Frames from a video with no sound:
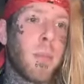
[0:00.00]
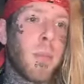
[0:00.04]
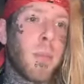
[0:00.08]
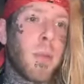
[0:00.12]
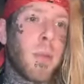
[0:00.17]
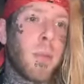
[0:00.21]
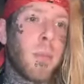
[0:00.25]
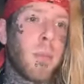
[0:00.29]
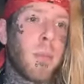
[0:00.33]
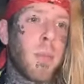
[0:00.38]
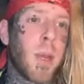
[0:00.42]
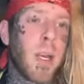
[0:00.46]

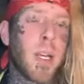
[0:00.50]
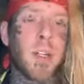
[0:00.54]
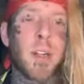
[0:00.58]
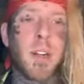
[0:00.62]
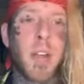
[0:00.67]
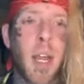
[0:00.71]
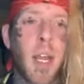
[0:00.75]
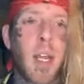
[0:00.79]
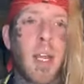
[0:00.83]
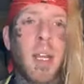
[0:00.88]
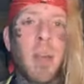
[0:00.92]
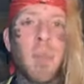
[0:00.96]

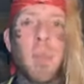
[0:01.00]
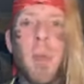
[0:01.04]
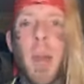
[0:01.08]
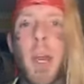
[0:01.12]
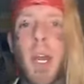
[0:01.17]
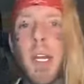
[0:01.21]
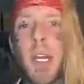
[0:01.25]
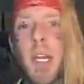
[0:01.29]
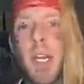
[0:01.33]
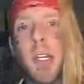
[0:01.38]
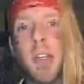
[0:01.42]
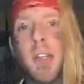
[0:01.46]
maintaining my
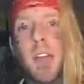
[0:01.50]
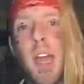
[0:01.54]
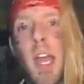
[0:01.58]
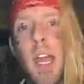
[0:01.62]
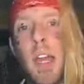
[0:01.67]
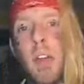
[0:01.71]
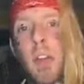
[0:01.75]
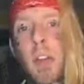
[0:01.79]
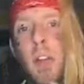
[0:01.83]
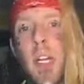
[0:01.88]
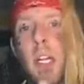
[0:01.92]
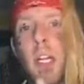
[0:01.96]

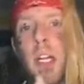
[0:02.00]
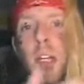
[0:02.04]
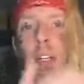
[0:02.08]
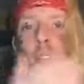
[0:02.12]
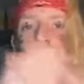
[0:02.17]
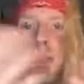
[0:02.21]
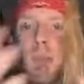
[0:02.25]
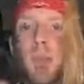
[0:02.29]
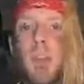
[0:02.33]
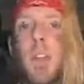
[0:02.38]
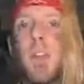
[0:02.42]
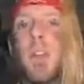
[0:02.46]
integrity in the
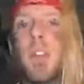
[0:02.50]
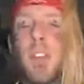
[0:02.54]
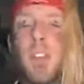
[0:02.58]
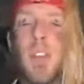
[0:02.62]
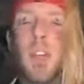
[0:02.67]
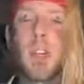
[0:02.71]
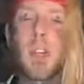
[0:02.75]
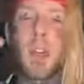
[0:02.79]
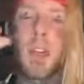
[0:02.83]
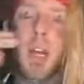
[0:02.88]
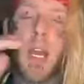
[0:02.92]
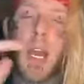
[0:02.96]

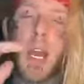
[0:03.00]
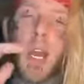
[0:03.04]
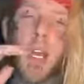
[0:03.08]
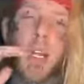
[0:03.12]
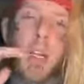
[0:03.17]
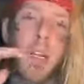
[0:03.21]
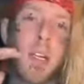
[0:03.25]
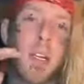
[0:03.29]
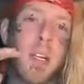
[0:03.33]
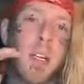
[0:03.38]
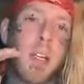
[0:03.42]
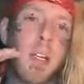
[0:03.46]
music
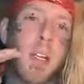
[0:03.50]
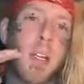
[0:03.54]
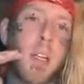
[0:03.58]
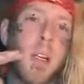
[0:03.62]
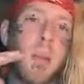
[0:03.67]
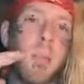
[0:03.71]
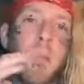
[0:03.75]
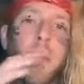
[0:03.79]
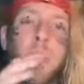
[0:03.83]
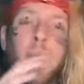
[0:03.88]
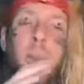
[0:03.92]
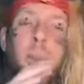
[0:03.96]
and
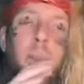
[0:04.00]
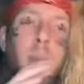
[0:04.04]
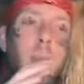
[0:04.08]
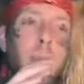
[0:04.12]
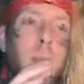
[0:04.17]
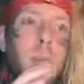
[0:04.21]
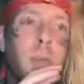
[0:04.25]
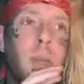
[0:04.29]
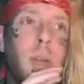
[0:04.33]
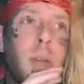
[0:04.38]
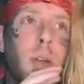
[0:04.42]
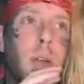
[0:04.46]
keep
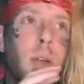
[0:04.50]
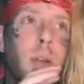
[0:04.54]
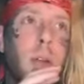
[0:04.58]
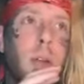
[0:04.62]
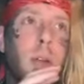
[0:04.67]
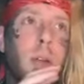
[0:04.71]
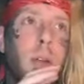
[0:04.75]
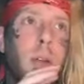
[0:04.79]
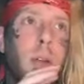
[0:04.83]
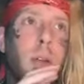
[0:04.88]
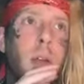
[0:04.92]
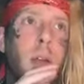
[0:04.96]

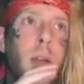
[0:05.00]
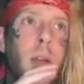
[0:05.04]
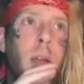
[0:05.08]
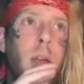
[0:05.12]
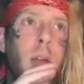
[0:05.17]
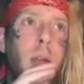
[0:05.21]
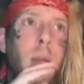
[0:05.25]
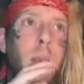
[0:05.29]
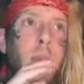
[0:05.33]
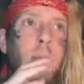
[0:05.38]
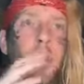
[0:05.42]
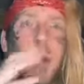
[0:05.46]

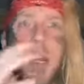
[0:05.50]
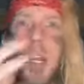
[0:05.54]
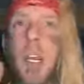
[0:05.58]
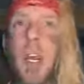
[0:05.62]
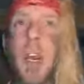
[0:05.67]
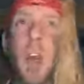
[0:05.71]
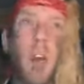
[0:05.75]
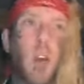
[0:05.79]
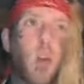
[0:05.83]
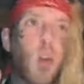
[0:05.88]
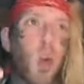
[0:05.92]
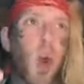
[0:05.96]
and putting
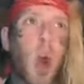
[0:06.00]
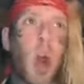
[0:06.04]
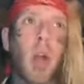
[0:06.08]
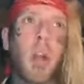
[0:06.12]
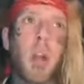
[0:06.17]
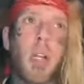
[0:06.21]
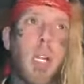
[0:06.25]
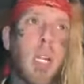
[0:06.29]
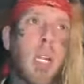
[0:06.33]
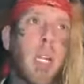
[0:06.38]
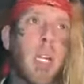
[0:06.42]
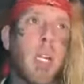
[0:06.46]
out
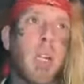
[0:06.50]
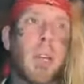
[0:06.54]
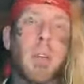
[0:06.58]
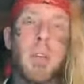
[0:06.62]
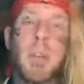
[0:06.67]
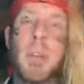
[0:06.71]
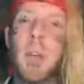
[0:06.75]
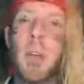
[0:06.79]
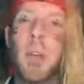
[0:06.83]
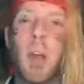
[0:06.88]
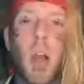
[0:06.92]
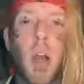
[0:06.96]

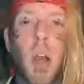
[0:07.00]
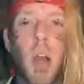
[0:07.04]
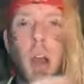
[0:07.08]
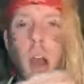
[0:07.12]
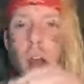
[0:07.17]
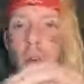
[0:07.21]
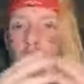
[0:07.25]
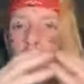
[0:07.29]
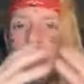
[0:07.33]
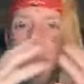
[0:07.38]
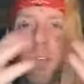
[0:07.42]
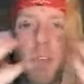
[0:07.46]
quality
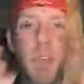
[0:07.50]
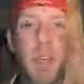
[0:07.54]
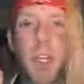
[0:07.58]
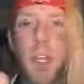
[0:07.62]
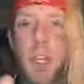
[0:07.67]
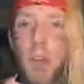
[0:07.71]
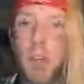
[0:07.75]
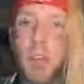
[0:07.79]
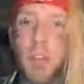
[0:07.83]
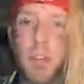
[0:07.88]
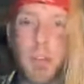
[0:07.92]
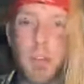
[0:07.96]
uh,
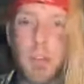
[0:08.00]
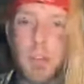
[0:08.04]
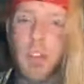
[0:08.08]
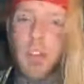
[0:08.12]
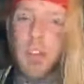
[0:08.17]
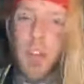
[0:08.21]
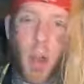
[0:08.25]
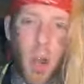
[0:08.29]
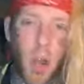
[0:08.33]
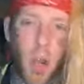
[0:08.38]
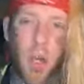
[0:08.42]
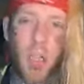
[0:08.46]
videos and
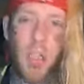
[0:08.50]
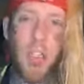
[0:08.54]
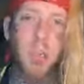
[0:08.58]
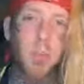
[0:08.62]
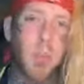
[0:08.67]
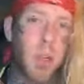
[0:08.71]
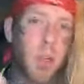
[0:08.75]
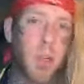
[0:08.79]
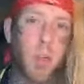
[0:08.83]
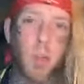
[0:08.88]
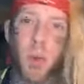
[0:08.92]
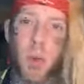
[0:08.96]
songs
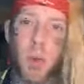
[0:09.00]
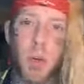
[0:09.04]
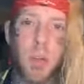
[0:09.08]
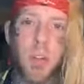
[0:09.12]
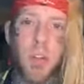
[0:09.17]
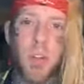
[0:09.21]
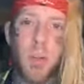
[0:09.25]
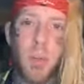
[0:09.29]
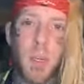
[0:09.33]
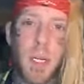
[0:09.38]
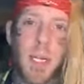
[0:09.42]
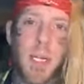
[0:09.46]
mean the world
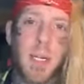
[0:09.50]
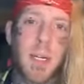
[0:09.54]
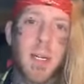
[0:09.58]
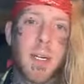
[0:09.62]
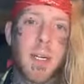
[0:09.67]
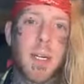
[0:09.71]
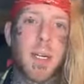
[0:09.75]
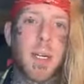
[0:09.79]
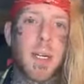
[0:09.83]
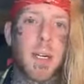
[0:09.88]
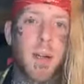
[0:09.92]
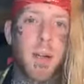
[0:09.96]
to me.
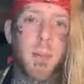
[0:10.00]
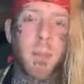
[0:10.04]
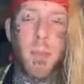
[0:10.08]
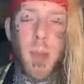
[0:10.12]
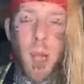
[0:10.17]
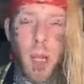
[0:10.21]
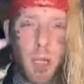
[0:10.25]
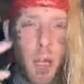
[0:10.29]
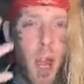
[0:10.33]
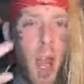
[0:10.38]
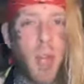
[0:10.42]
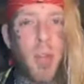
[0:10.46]

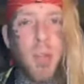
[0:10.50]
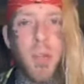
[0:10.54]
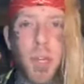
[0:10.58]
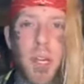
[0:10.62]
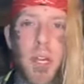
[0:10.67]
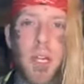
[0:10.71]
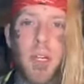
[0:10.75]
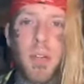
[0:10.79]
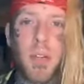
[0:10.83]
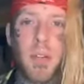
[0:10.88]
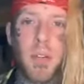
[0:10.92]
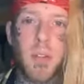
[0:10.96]
A lot of
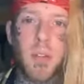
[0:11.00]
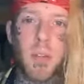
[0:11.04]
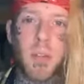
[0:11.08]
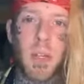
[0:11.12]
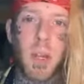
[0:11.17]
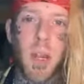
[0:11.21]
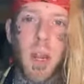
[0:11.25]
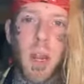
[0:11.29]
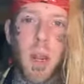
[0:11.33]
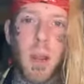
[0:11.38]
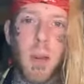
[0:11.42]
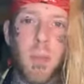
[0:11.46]
things
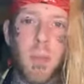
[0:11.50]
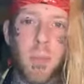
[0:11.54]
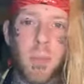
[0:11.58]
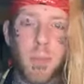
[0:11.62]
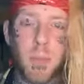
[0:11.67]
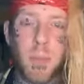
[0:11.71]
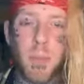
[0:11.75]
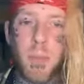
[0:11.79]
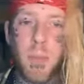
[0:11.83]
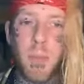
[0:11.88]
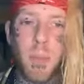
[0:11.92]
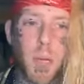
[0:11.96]
uh,
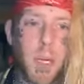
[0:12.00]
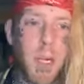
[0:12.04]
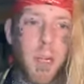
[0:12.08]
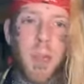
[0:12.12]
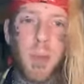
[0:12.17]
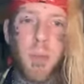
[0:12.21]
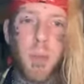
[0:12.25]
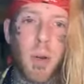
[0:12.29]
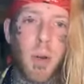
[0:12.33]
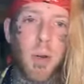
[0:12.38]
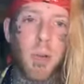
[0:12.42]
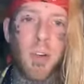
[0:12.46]
mean the
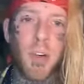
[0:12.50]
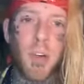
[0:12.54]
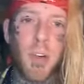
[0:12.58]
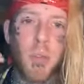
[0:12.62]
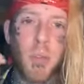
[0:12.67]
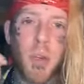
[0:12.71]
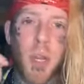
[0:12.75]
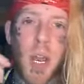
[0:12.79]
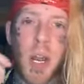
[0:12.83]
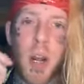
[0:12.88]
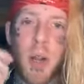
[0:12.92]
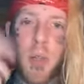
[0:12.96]
most to
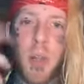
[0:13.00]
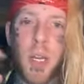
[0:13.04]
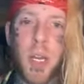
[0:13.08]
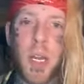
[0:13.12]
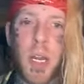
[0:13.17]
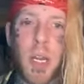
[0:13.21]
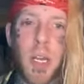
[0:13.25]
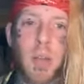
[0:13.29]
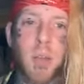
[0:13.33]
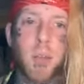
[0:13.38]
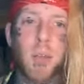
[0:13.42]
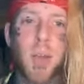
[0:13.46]
me. I don't think I
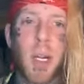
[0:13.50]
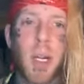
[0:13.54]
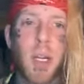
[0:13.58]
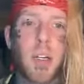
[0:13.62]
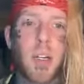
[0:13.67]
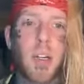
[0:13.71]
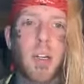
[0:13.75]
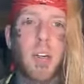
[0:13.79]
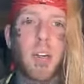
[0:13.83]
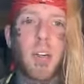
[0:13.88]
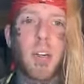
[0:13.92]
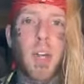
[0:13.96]
could pick
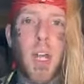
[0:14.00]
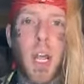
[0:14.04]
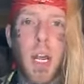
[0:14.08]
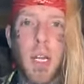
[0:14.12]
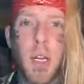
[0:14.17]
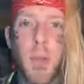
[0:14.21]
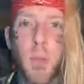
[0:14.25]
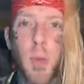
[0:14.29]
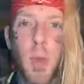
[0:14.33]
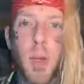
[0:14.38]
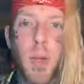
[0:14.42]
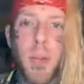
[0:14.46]
just any
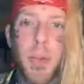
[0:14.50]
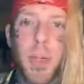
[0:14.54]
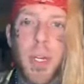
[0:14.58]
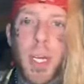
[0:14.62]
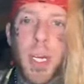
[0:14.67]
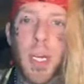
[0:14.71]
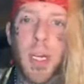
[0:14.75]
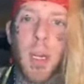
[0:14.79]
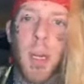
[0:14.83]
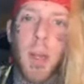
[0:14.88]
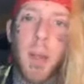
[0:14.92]
one thing.